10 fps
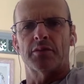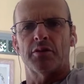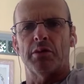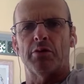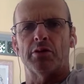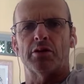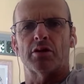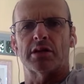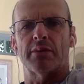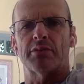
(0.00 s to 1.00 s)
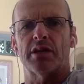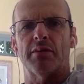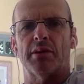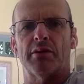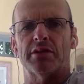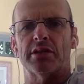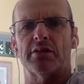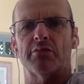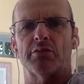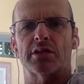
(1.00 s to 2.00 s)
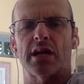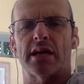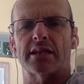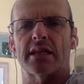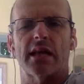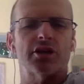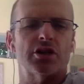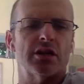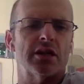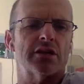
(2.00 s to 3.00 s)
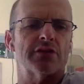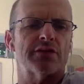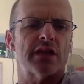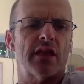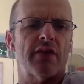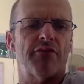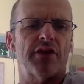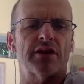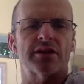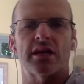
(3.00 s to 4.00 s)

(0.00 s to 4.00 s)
So we always looked up to him, and obviously it was isolation years for South Africa.